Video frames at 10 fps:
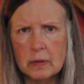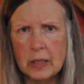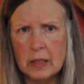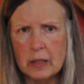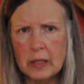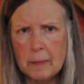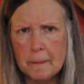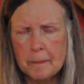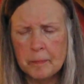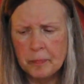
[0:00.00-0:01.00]
Luckily,
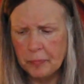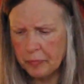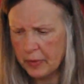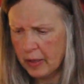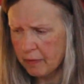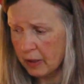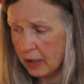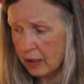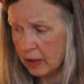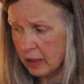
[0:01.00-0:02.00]
I haven't
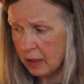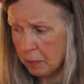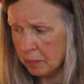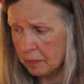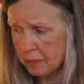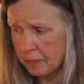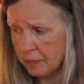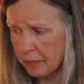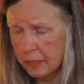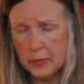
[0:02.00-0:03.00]
gotten it yet.
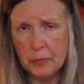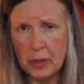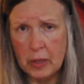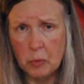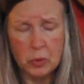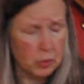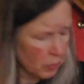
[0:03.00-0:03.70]
If we had wood